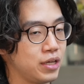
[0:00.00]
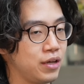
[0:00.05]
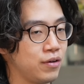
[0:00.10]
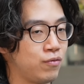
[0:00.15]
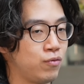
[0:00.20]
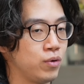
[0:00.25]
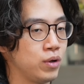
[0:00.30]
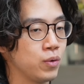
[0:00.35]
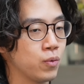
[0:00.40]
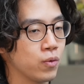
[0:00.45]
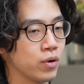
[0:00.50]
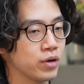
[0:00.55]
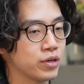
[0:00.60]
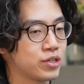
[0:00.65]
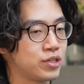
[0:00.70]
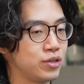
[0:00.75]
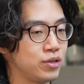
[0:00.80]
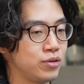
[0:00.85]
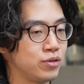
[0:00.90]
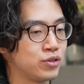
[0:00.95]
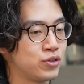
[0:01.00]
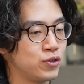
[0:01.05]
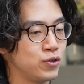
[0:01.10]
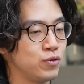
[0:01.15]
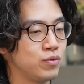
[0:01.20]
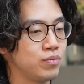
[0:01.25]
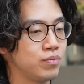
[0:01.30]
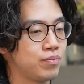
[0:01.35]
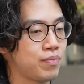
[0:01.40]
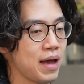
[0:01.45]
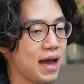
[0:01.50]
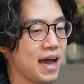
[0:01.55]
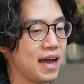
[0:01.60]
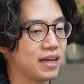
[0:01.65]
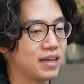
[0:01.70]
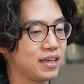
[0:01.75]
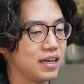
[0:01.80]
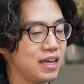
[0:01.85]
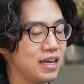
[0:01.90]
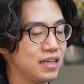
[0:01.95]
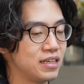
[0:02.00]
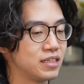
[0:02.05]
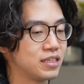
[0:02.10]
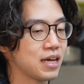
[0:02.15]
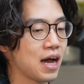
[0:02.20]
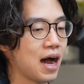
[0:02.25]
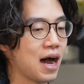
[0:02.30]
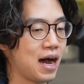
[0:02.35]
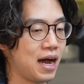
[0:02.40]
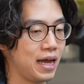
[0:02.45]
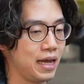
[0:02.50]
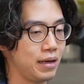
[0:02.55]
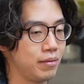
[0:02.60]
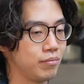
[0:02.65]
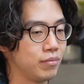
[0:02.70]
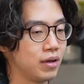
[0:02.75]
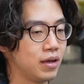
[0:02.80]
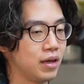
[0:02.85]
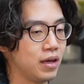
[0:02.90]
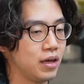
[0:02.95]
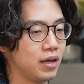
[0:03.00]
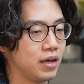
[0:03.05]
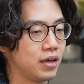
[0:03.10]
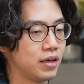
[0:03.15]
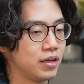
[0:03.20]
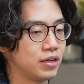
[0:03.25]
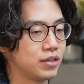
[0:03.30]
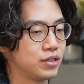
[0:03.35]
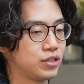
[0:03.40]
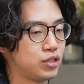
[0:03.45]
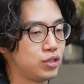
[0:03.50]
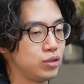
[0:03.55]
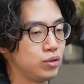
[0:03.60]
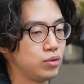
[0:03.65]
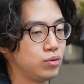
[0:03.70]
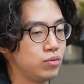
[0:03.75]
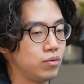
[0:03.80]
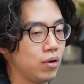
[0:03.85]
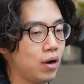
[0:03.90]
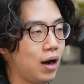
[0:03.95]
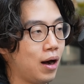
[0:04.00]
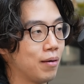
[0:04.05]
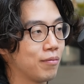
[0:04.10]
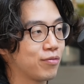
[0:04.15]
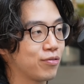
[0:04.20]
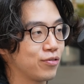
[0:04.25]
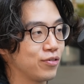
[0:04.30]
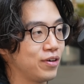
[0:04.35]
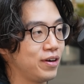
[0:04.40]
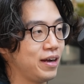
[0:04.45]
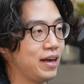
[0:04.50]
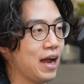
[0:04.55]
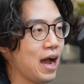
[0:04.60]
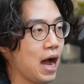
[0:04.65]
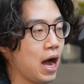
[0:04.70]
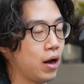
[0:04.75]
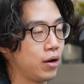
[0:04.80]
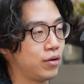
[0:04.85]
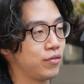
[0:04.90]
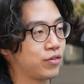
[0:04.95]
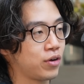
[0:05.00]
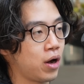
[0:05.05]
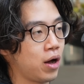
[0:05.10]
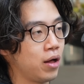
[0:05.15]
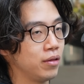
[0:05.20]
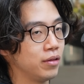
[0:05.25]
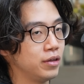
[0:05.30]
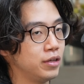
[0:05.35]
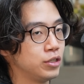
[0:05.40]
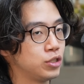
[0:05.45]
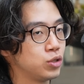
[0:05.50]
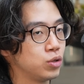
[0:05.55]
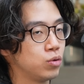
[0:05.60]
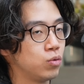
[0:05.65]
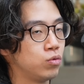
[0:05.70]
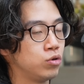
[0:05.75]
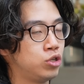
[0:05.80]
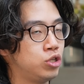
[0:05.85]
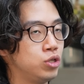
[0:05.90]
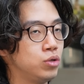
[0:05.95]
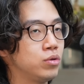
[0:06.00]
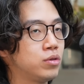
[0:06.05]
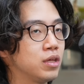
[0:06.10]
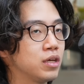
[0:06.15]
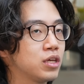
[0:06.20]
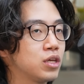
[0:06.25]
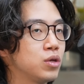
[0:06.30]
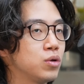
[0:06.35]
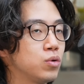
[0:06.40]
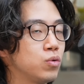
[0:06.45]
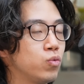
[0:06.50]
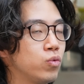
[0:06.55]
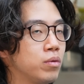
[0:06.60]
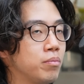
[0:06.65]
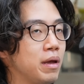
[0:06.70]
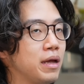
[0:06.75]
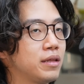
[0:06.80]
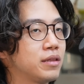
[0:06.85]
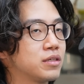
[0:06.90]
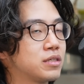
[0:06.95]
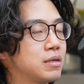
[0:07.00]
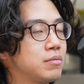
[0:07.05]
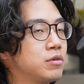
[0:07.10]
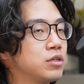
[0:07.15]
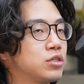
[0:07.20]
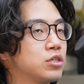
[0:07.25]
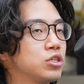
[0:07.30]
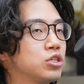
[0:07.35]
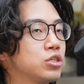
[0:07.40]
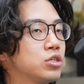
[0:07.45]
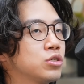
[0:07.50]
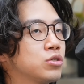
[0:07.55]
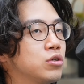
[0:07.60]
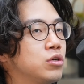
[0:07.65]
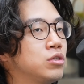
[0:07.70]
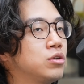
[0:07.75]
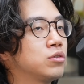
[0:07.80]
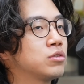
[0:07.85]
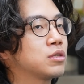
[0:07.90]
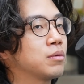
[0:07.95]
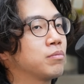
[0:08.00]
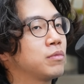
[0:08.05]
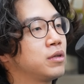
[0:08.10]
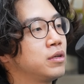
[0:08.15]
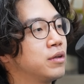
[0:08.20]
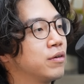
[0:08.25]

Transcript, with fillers: if we were to zoom back in time mm. to Humphrey out of college, do you think you would make the same decisions or you do something